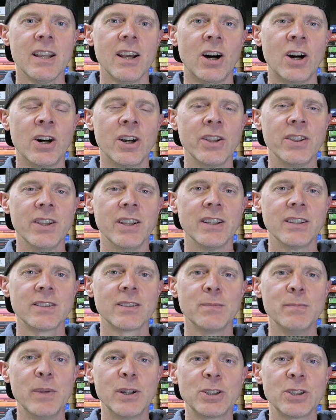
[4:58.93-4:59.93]
on
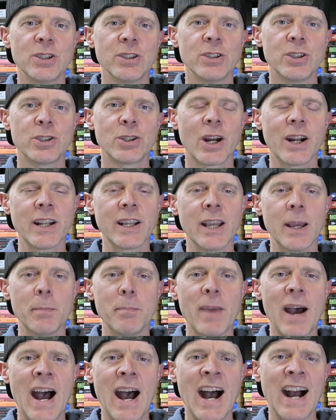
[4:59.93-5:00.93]
this mission to try to
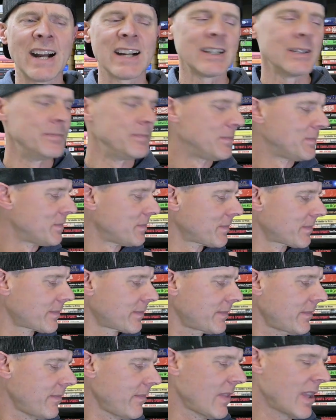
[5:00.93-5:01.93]
get back.
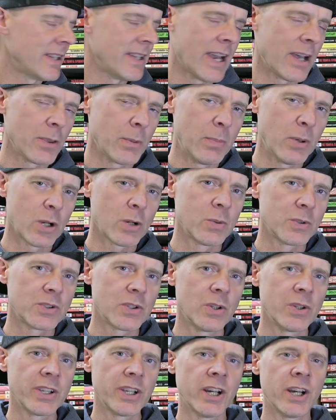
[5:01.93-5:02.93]
Now, the book was
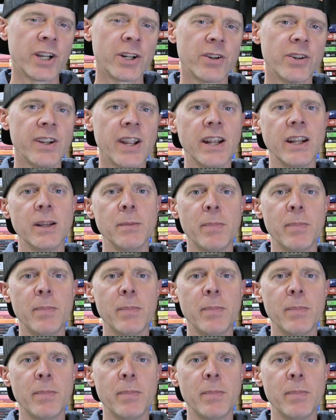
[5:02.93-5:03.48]
only 180